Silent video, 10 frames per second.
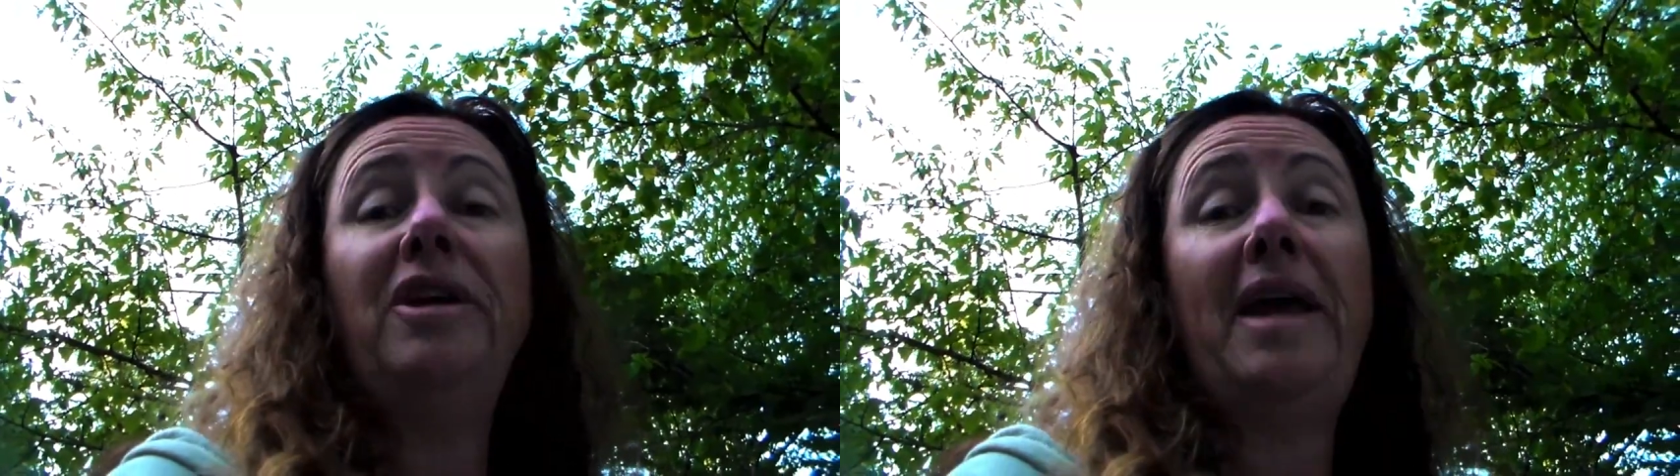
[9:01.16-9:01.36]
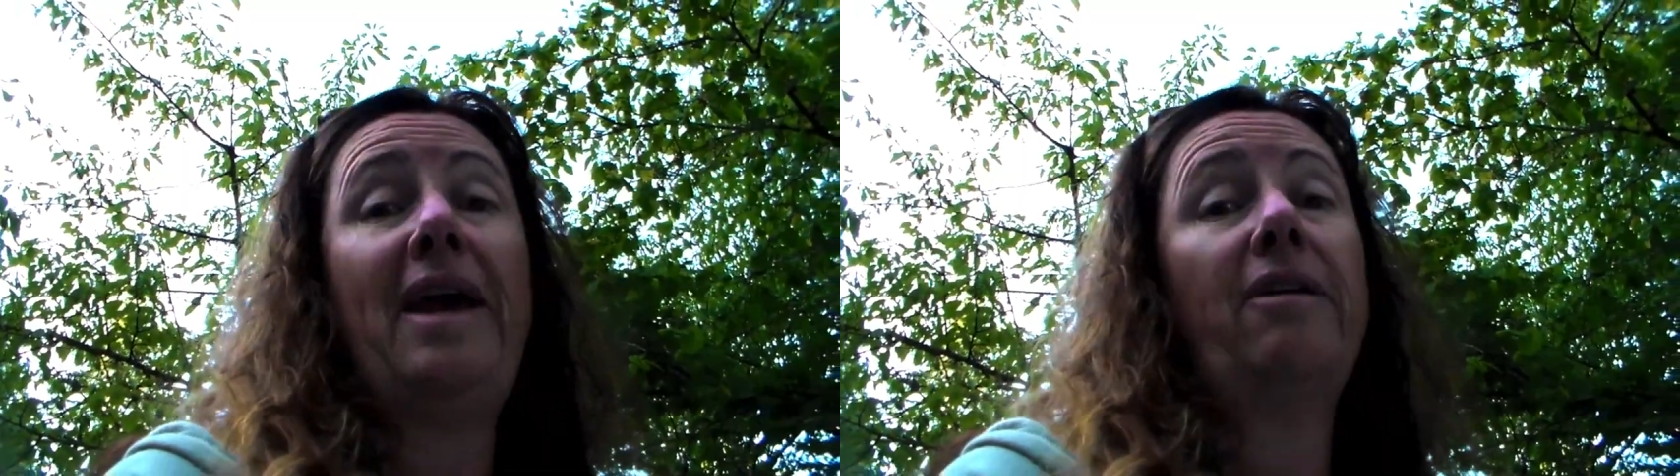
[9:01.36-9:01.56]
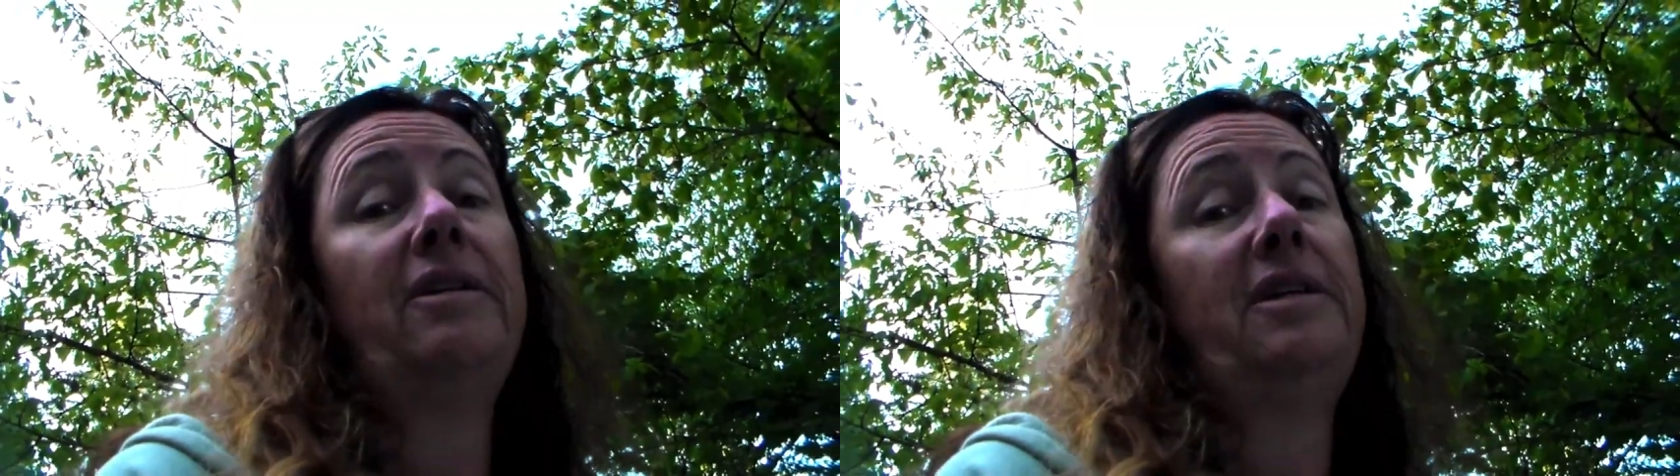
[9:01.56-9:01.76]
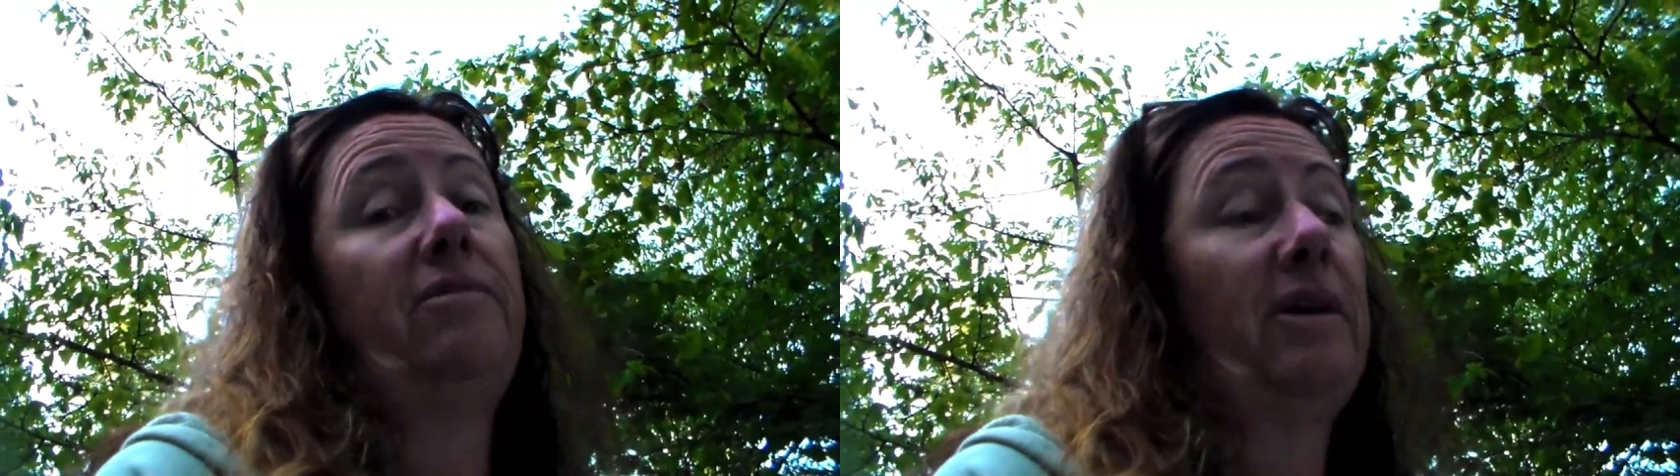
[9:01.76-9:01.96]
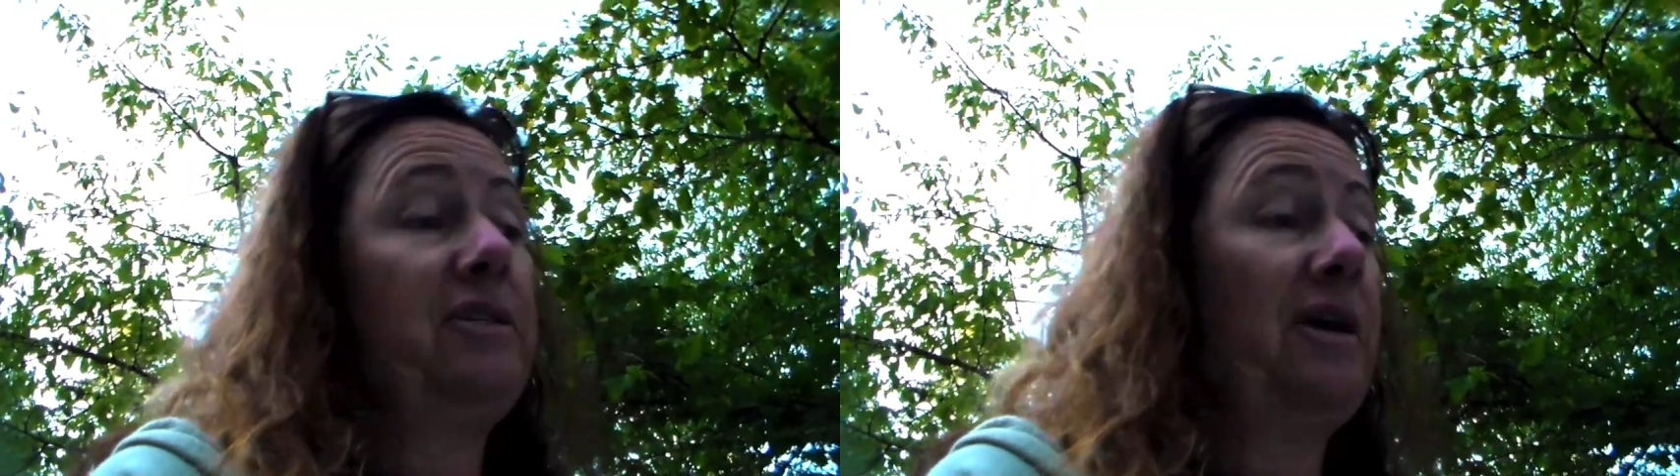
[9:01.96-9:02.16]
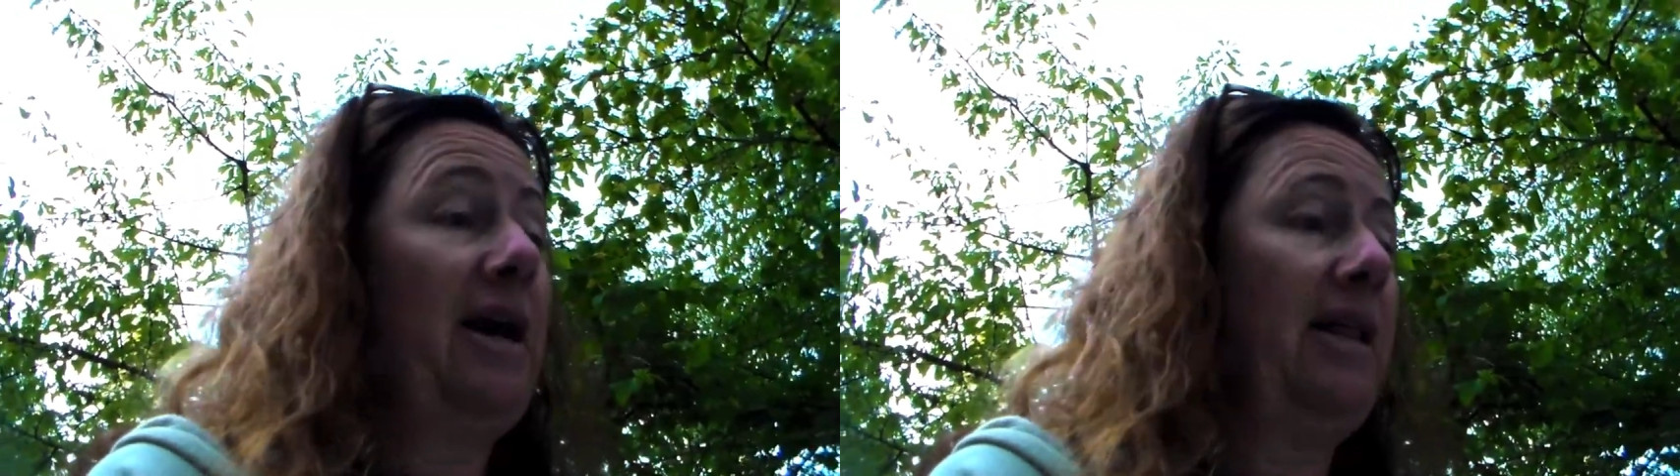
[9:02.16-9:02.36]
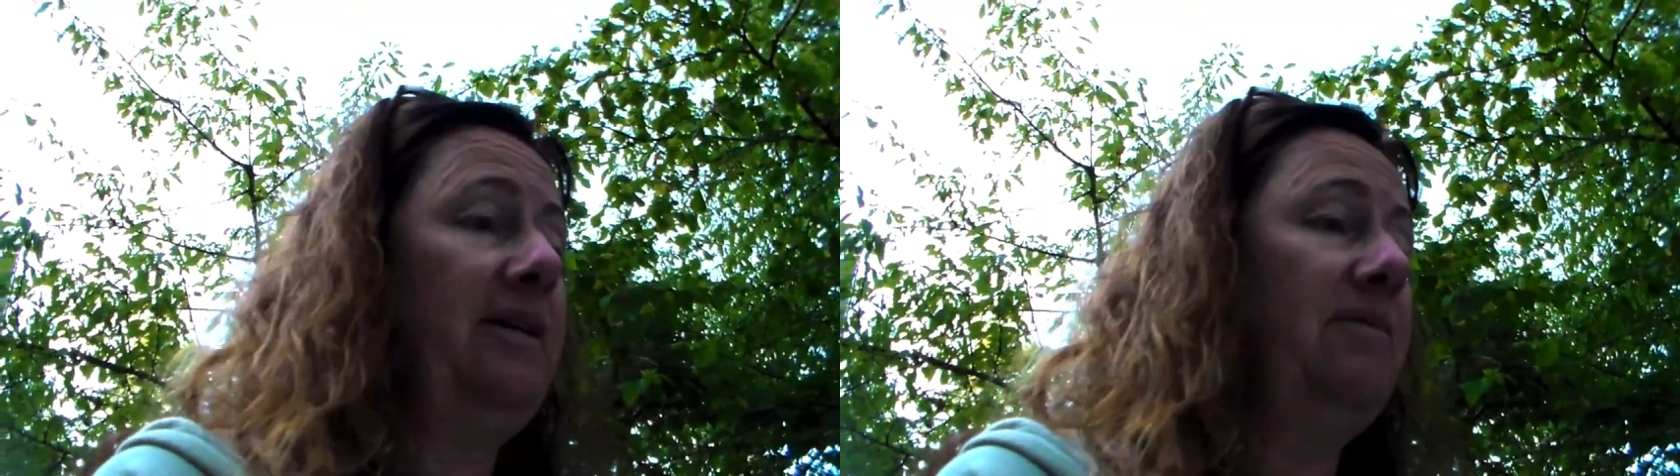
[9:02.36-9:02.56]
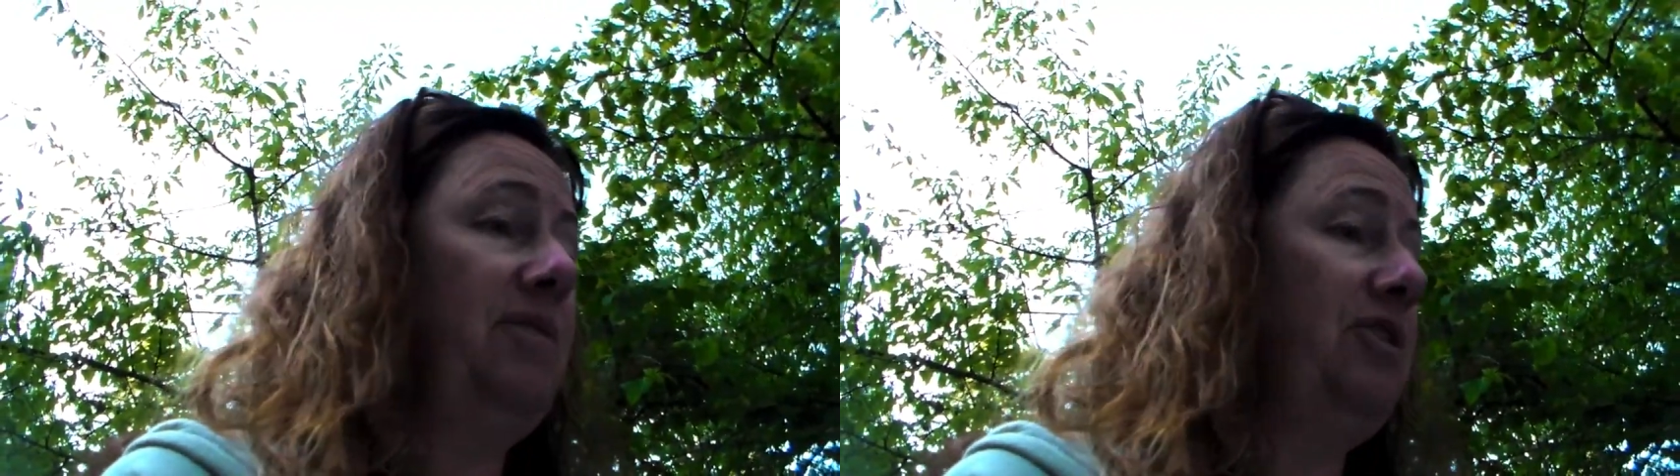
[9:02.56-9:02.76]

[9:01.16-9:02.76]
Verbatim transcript: she inherited Russell Island,